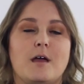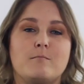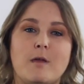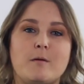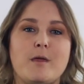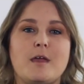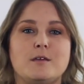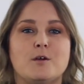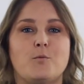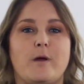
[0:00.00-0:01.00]
Maybe
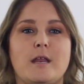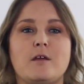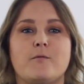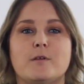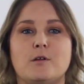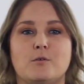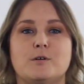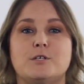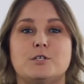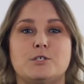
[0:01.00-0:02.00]
you're waiting for the
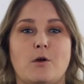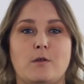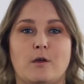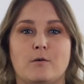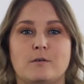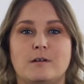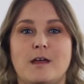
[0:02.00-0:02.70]
Lord to show you.